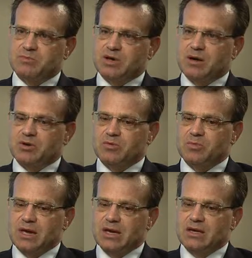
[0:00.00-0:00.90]
abdominal
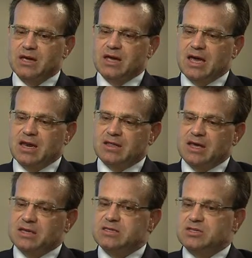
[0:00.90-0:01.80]
pain. And in
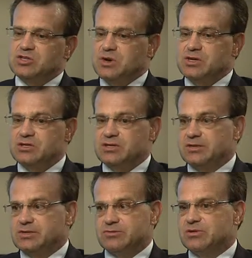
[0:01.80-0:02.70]
that situation,
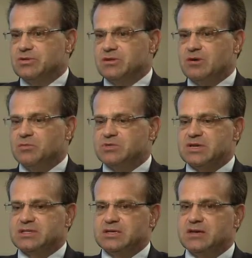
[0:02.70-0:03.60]
it's treated
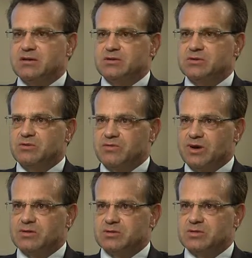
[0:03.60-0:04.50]
almost identical to a
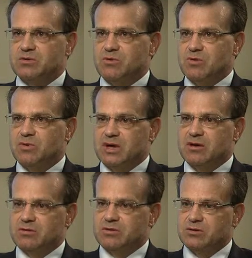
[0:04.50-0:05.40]
varicocele, where we
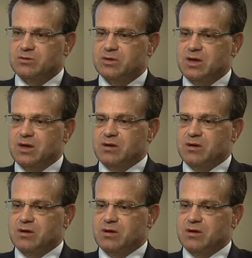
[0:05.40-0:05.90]
go through